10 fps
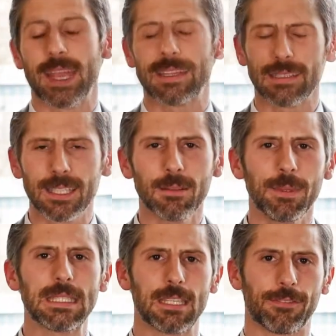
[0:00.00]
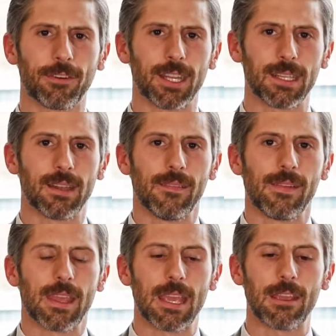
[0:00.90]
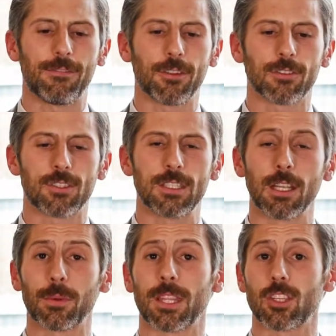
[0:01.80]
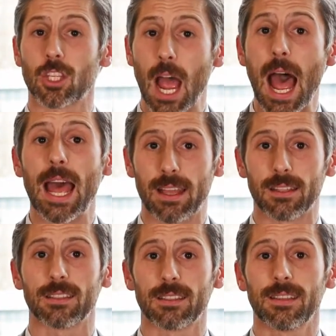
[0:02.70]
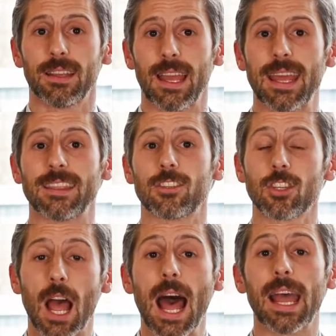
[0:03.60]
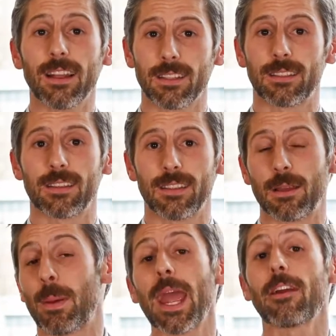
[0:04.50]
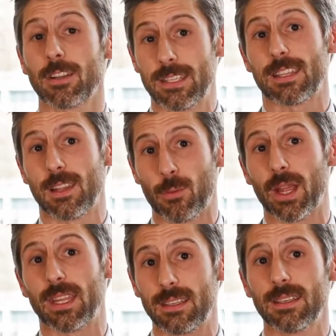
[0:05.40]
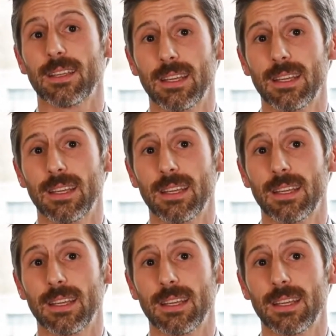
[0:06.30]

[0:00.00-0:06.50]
It's a little bit different if you're dealing with a child and the parent is in the wind,